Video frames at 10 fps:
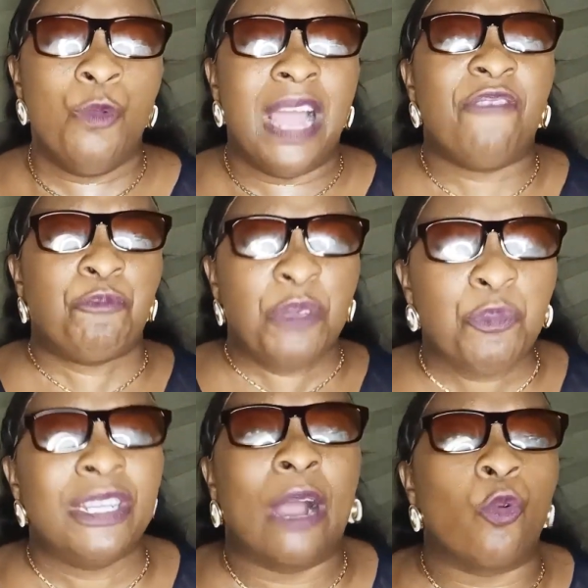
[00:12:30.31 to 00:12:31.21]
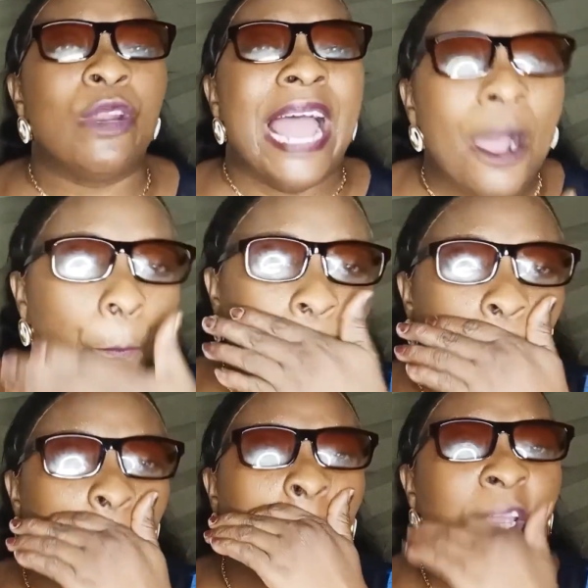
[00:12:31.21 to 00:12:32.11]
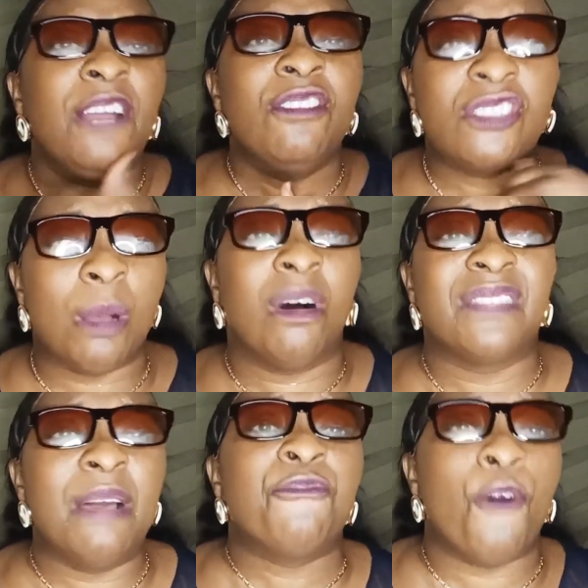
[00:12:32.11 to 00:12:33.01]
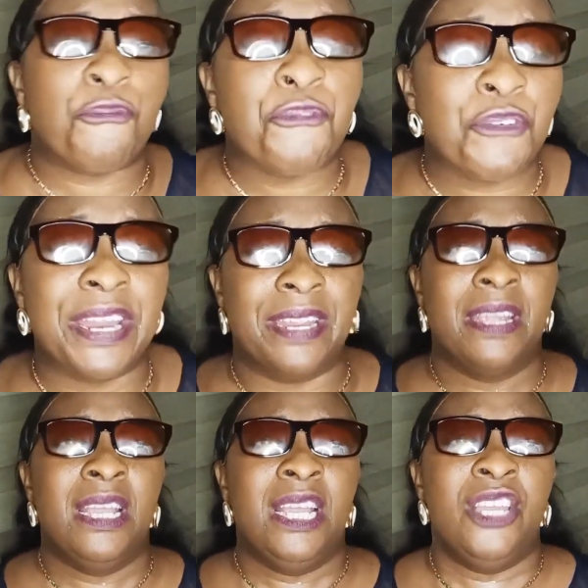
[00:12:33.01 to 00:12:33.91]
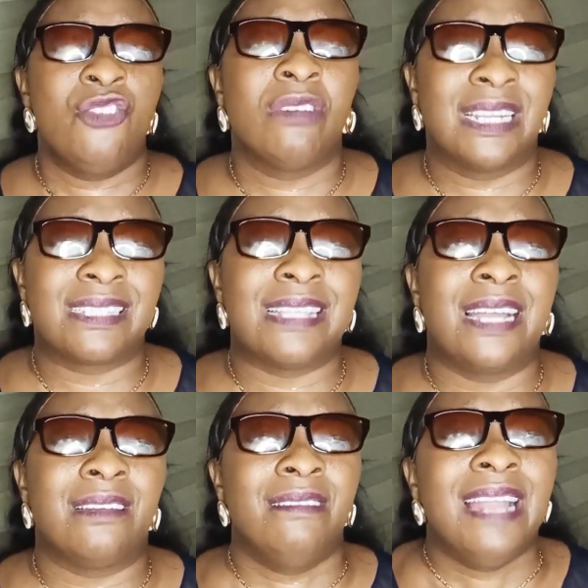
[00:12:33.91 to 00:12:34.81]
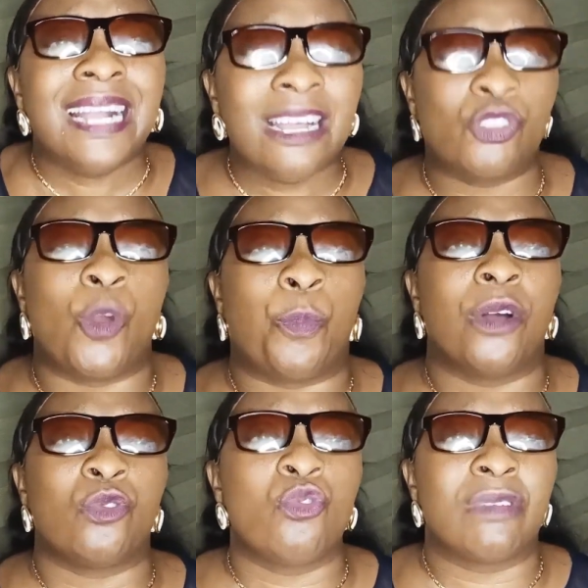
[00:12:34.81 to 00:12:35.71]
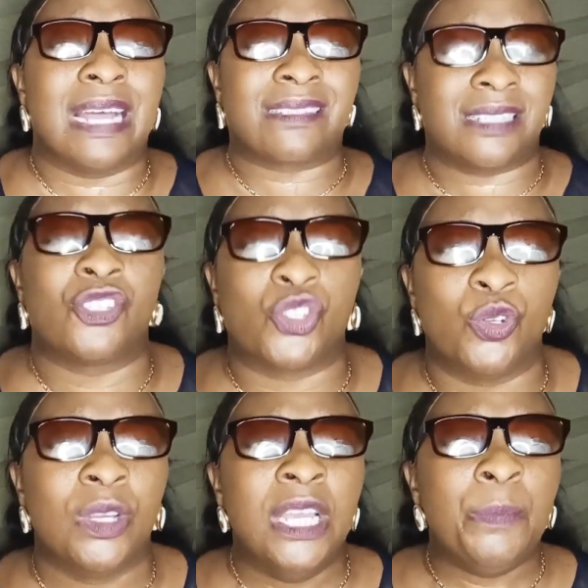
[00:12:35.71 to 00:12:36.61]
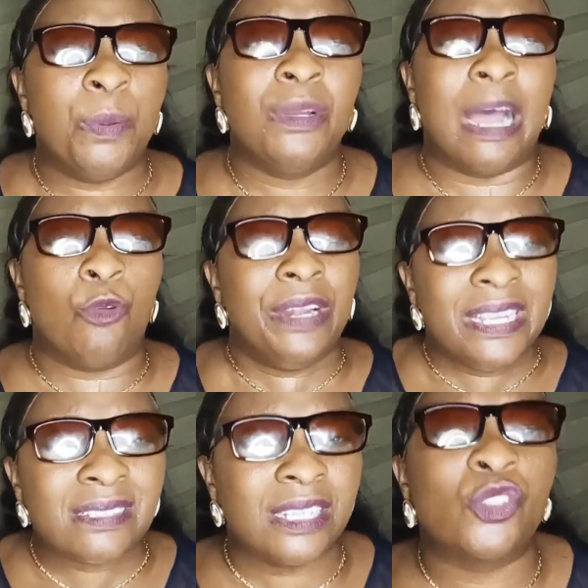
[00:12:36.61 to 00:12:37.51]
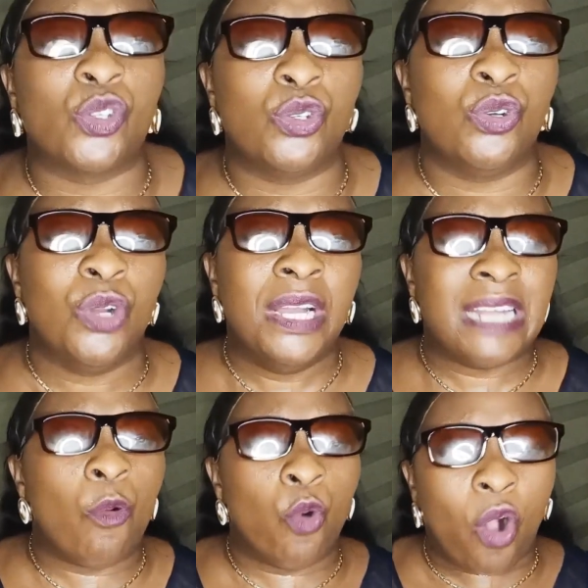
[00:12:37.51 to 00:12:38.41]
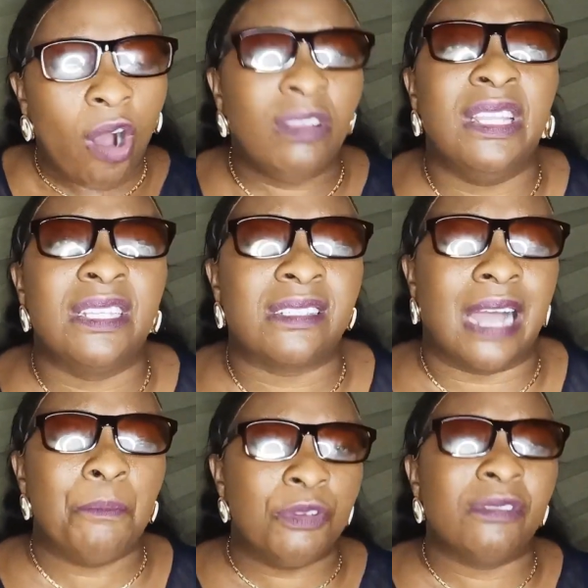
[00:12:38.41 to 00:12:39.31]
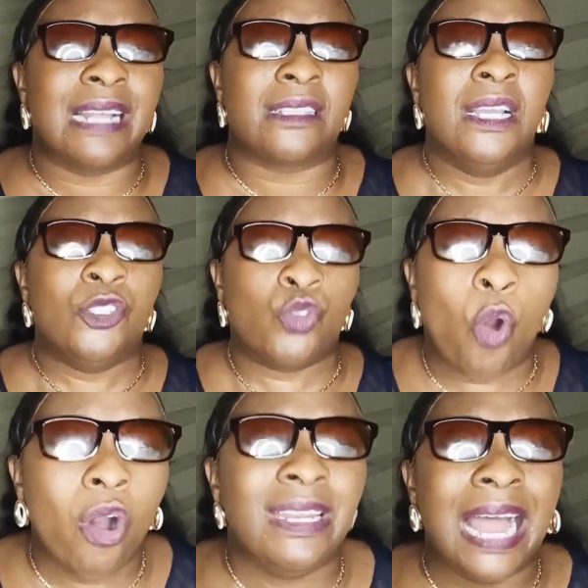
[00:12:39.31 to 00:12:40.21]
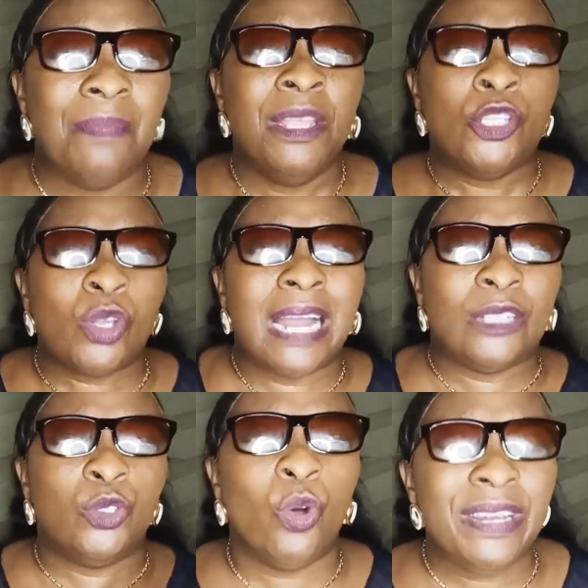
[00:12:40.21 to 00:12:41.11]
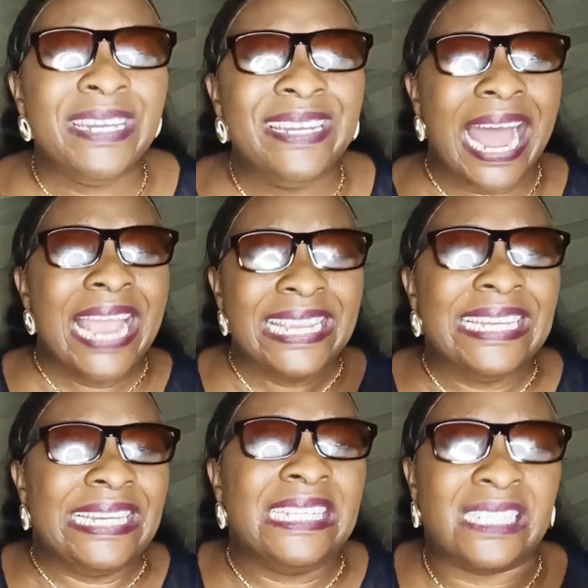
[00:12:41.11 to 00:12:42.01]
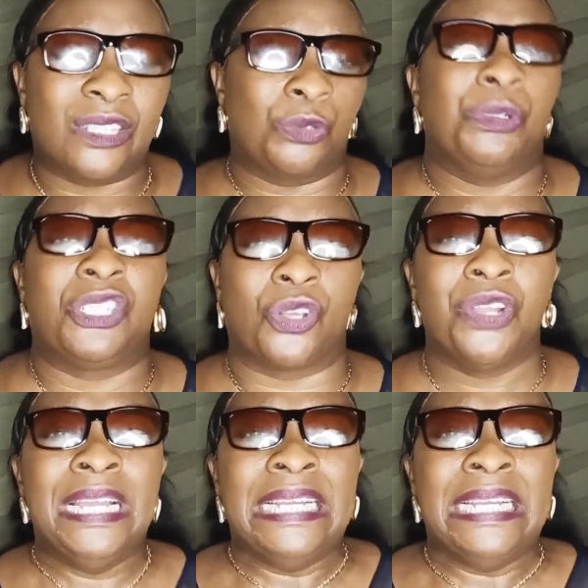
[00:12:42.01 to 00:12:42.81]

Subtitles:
We have people that could help you, even some of them for free. You understand? Legal support who could assist you. People that will listen to you, that will call this abuser to order so that you don't die in this situation.